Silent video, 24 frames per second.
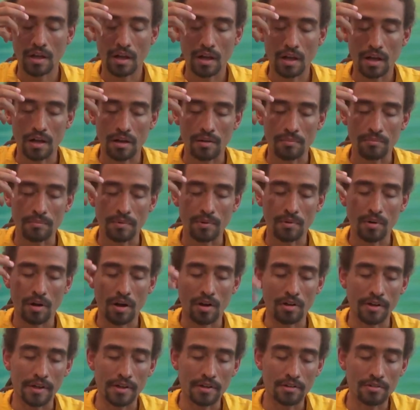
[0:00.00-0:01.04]

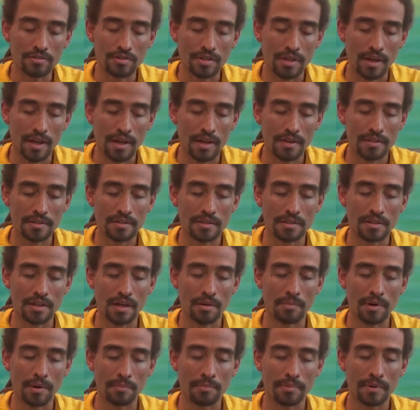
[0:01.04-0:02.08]
our energy has to
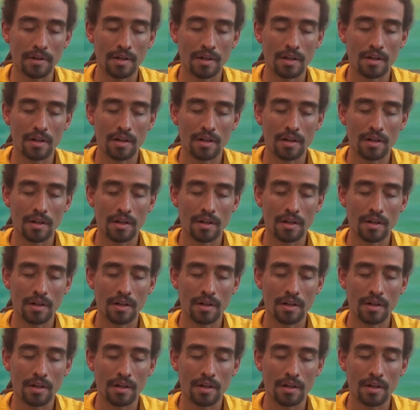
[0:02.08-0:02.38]
come up.